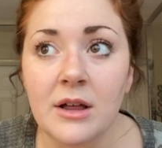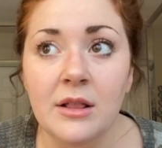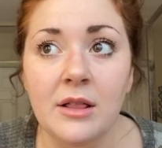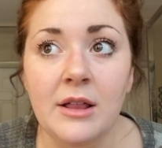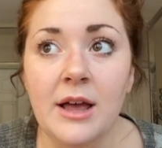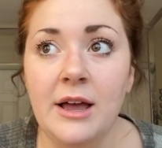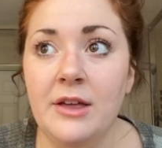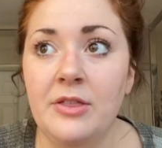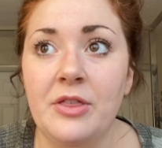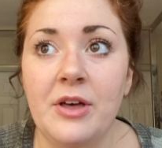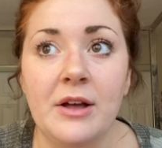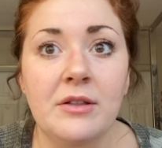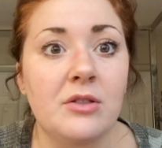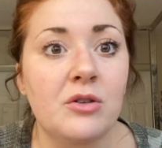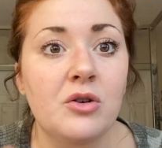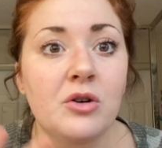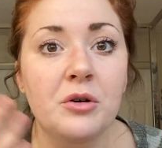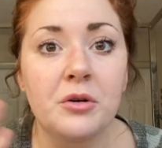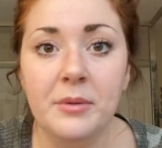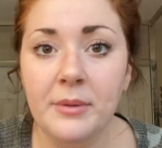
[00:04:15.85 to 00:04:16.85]
Like, that's
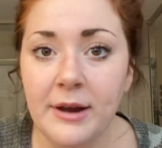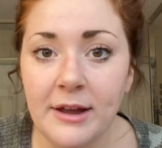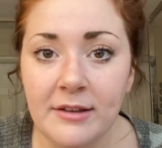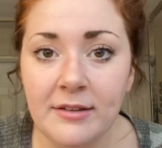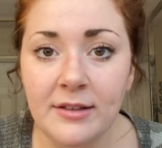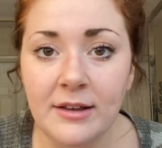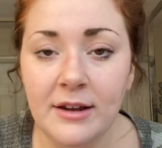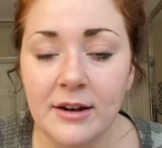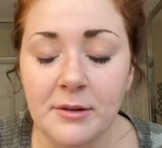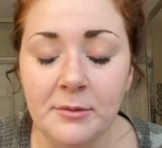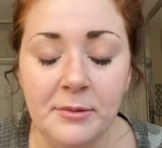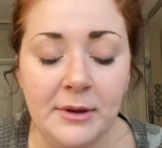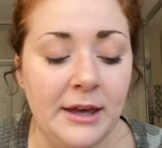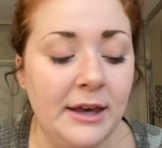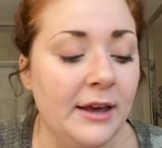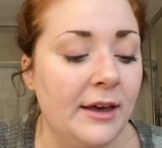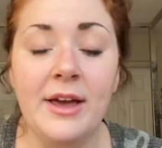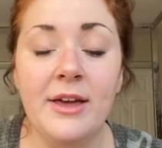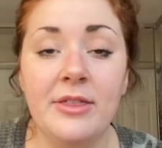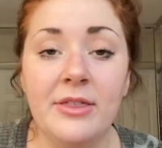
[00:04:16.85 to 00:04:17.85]
crazy to
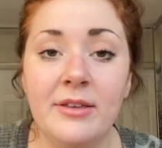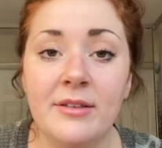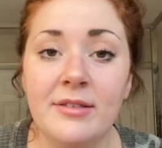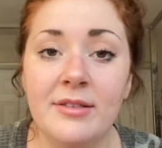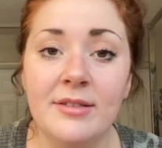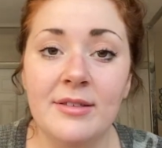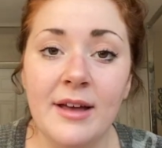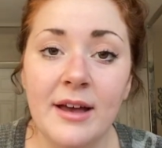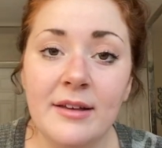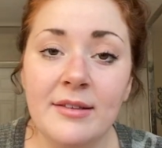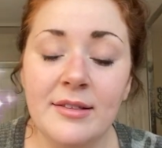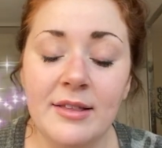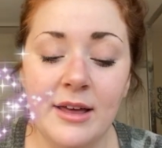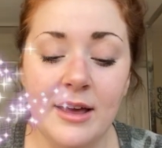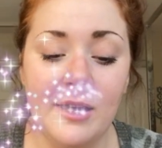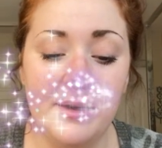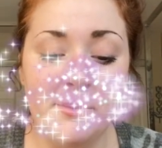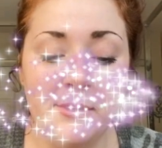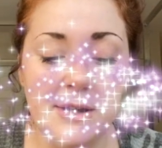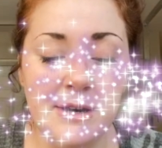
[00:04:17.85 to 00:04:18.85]
me. Okay, this next
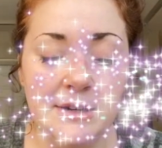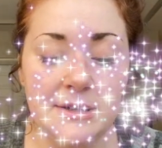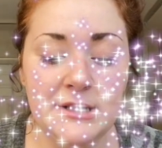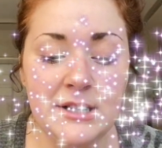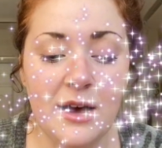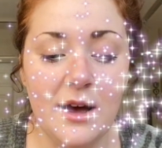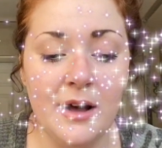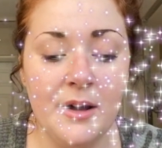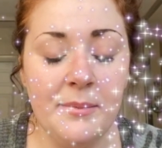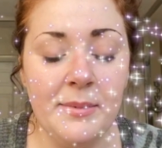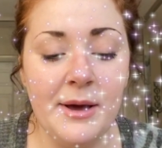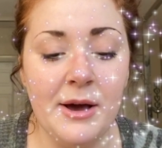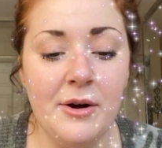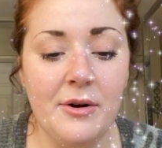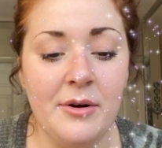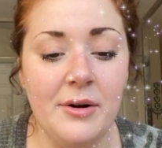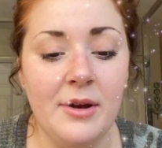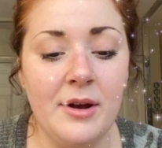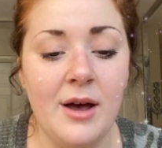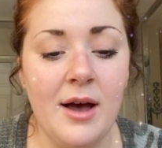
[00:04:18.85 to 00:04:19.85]
thing I'm going to talk
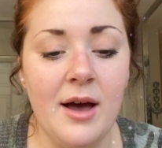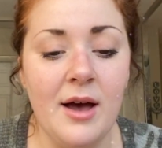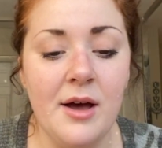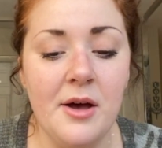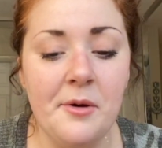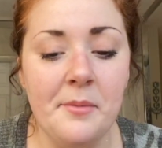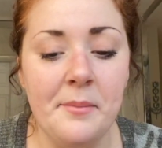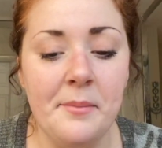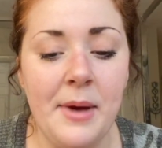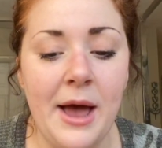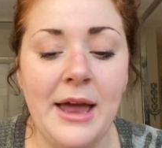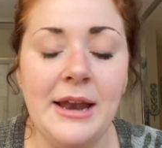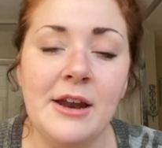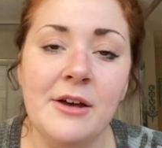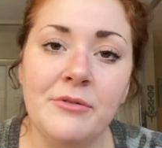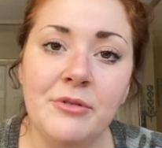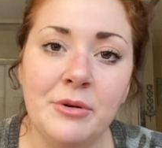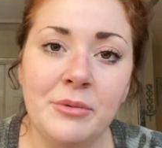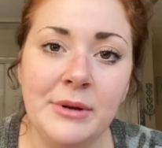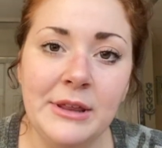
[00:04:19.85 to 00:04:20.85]
about, um, I
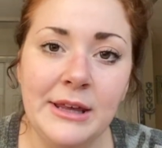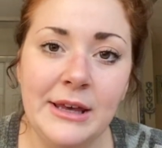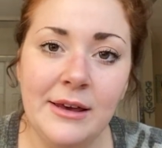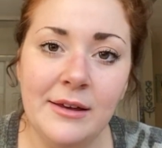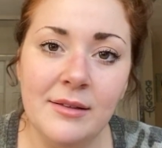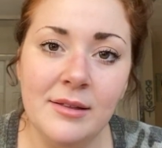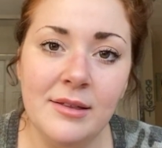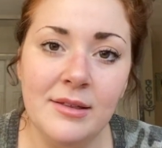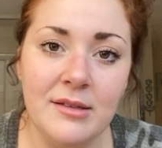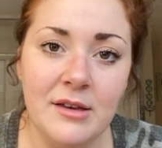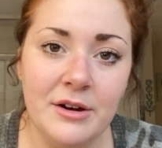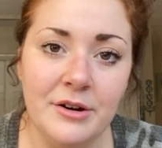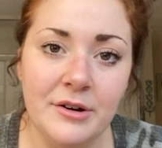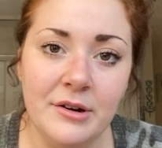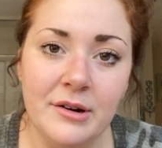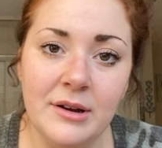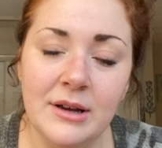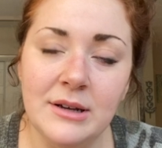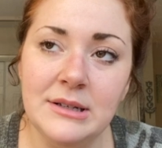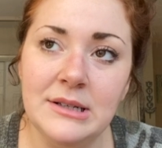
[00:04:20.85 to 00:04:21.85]
never really
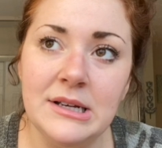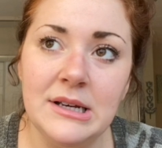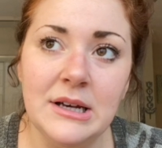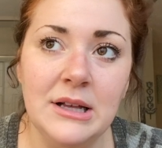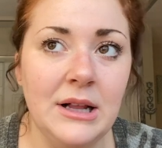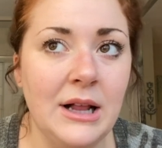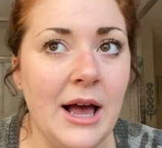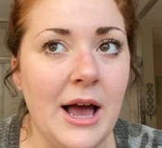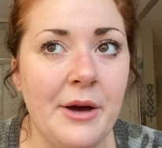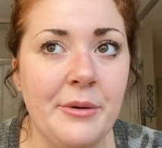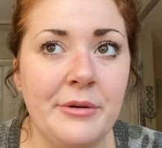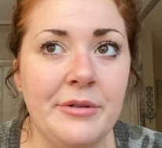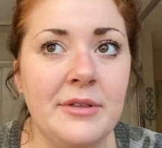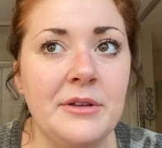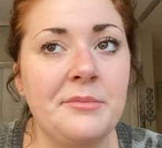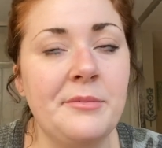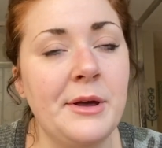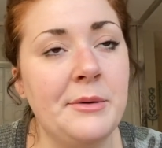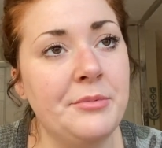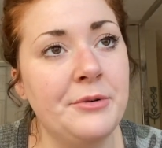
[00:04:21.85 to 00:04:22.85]
considered until I was
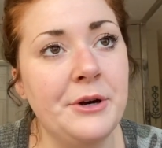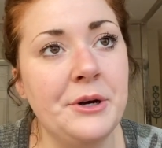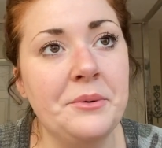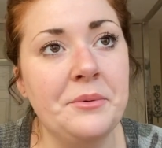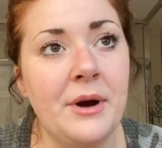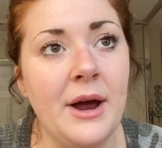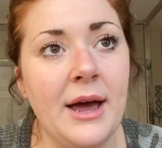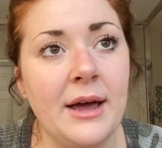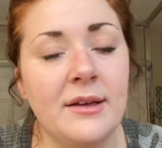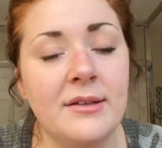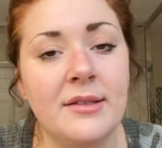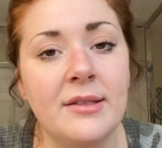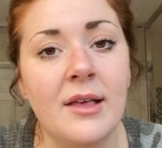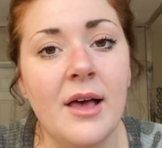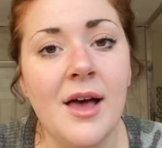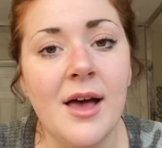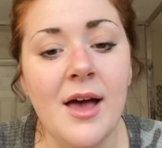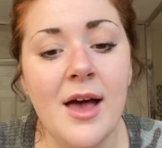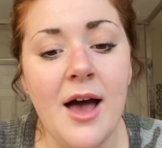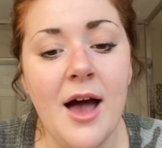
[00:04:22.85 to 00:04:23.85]
in my prereqs
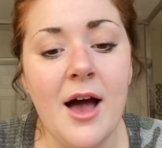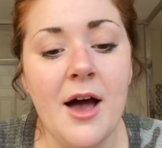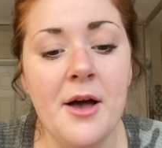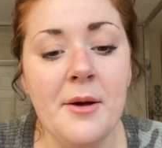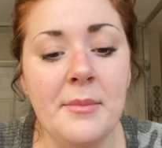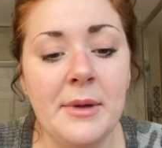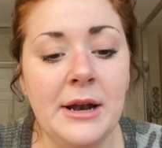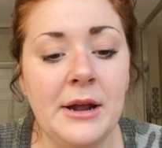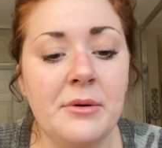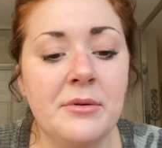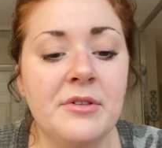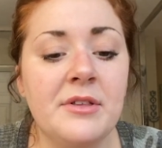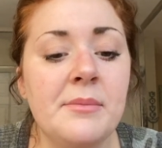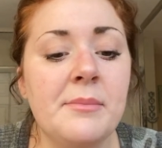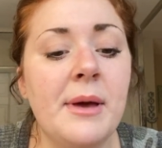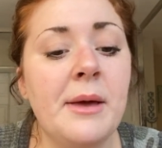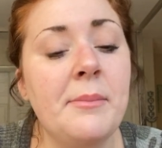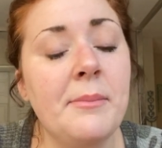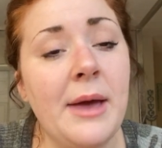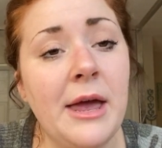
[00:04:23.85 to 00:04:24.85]
um, and I was
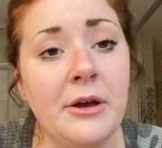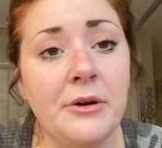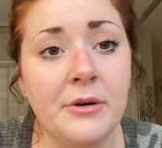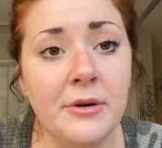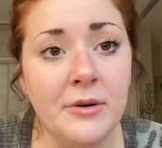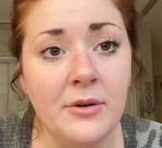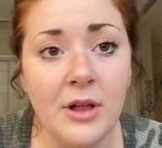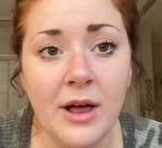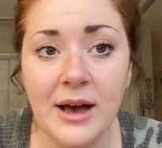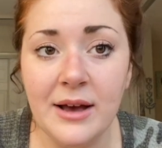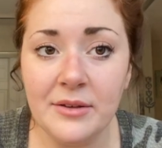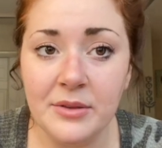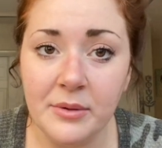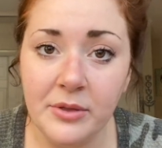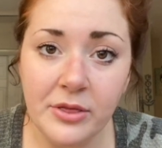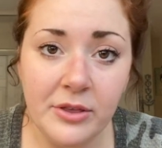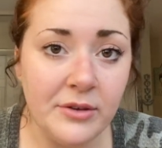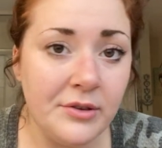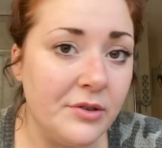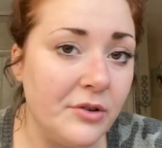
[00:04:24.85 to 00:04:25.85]
in my micro class
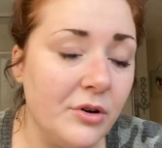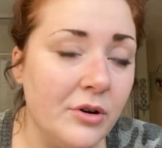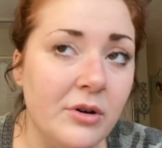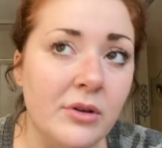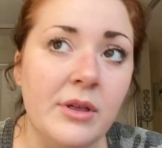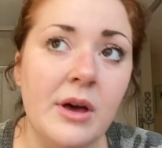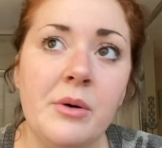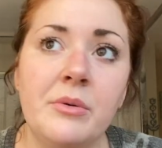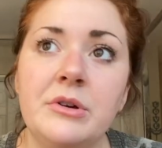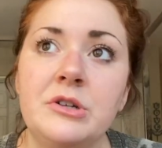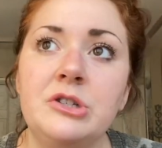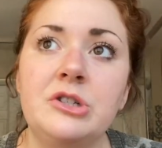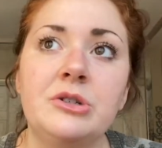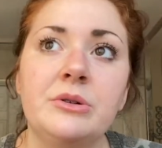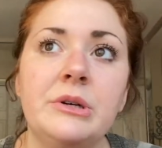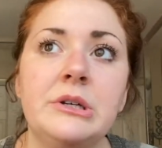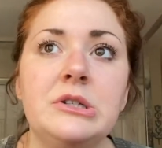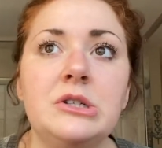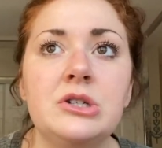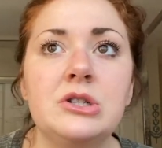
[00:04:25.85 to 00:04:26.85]
with this girl that was
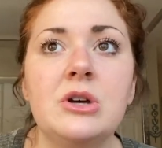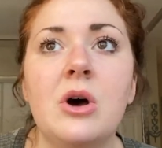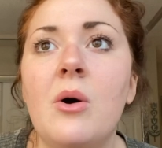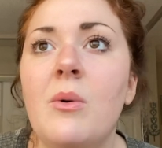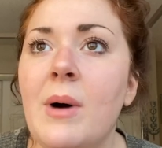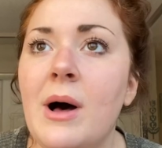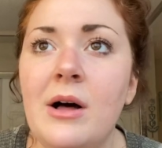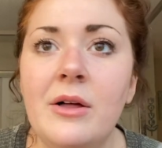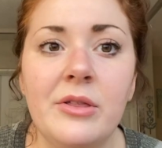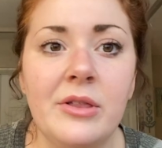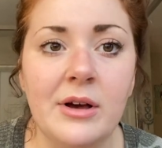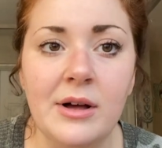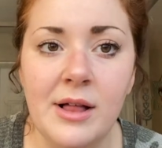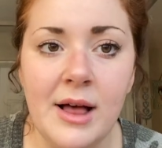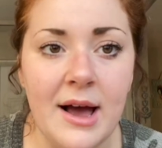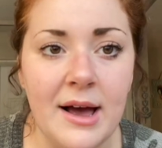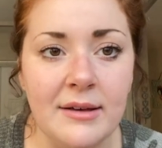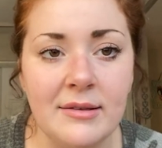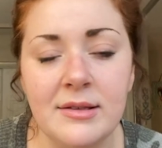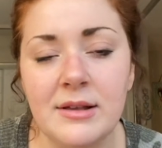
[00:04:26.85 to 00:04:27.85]
doing so well in the
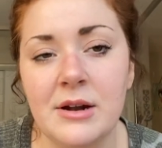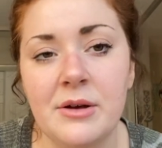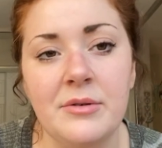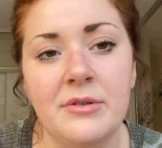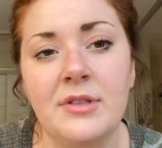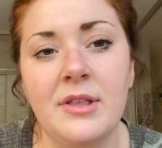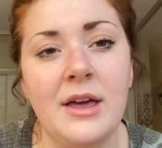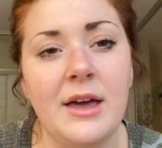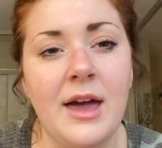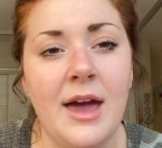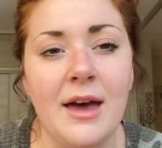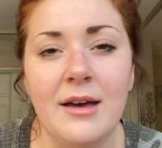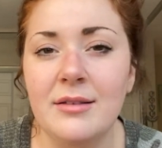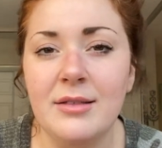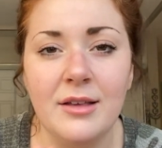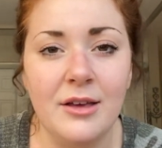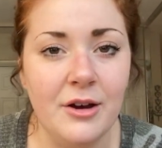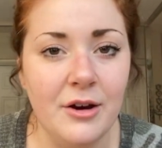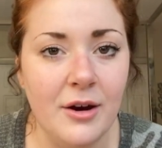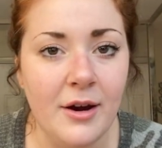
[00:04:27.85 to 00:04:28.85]
class. And I was like,
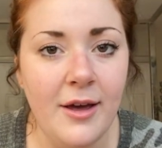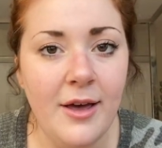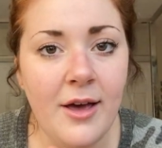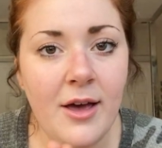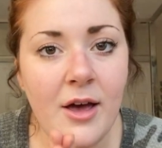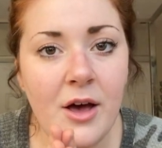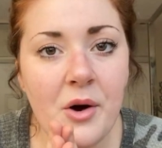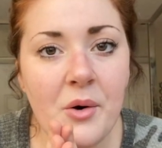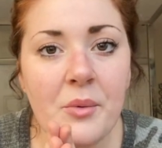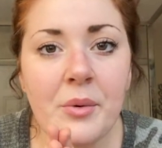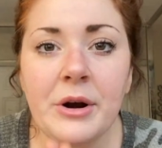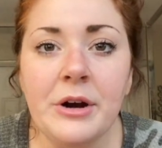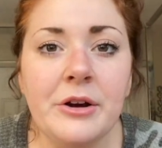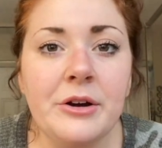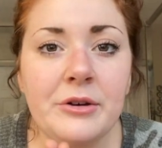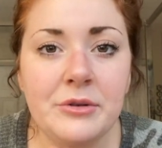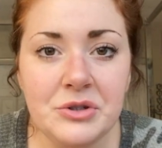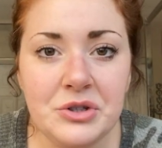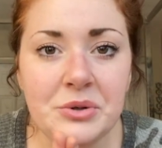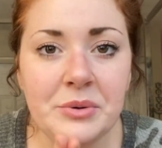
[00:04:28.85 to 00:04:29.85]
asking her, what are
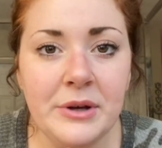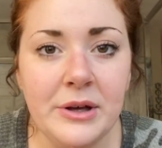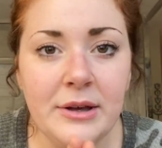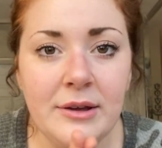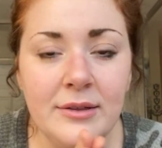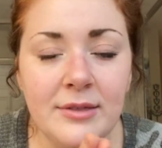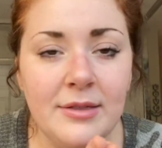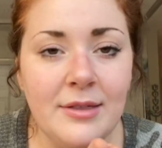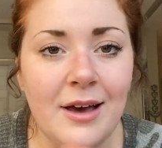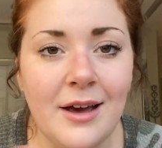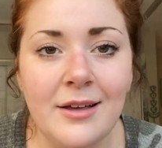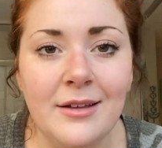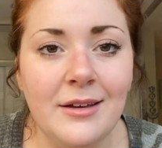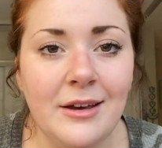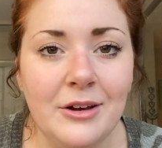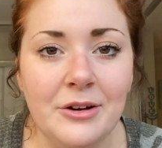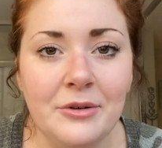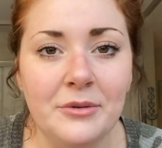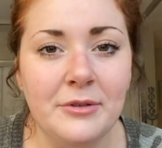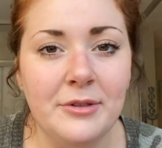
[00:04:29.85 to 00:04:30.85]
you doing
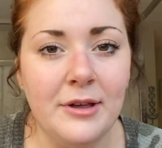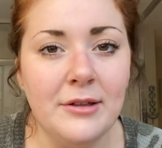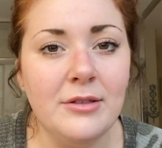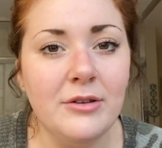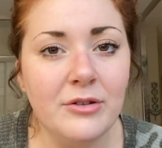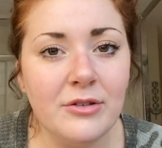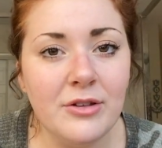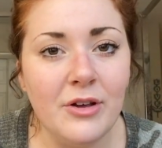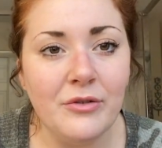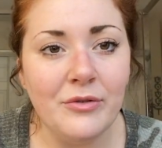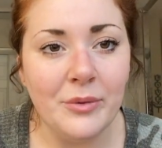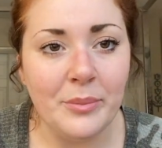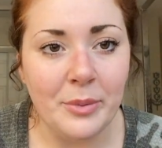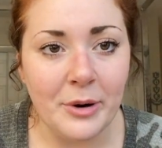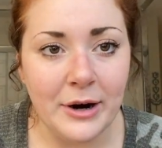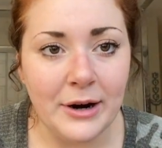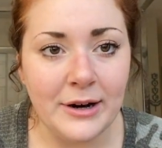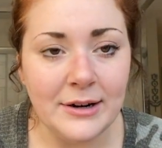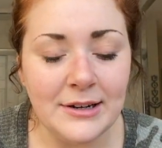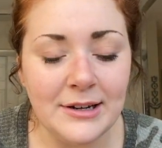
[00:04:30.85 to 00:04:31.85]
that, you know, sets yourself
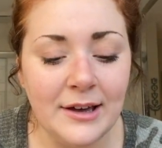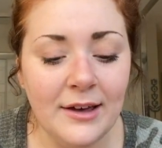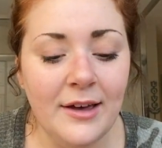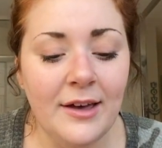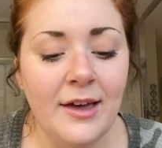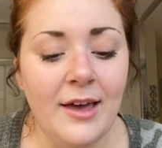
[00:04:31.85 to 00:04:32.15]
apart?